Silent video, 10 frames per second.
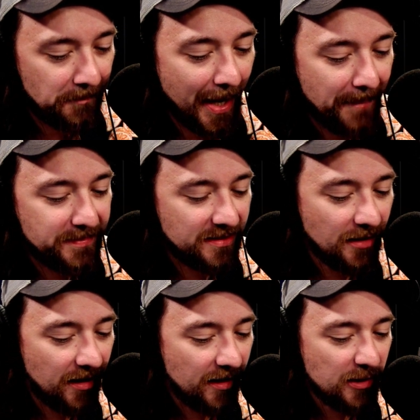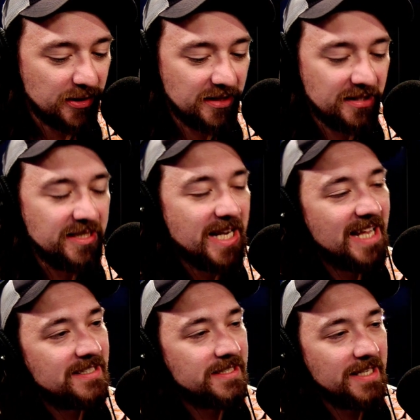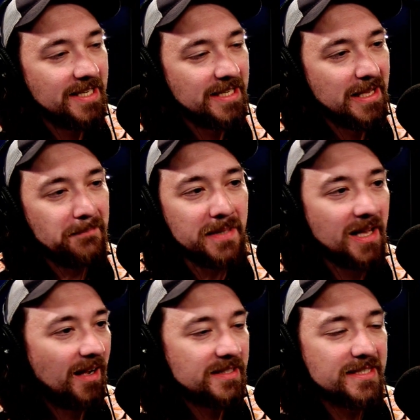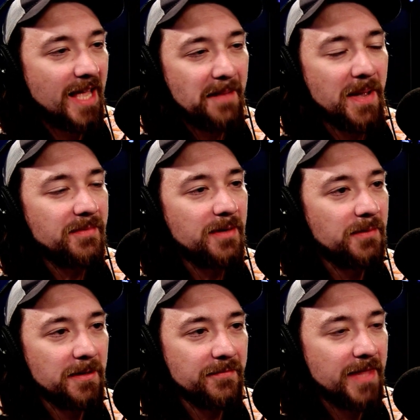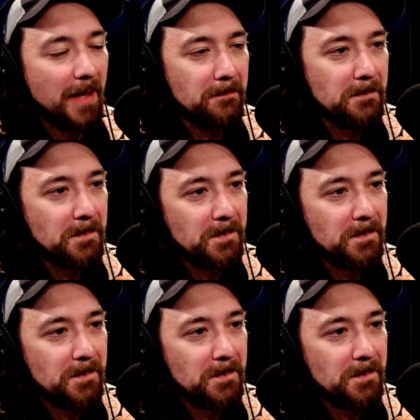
pop stars Jay Z and Beyonce. Maybe you've heard of them.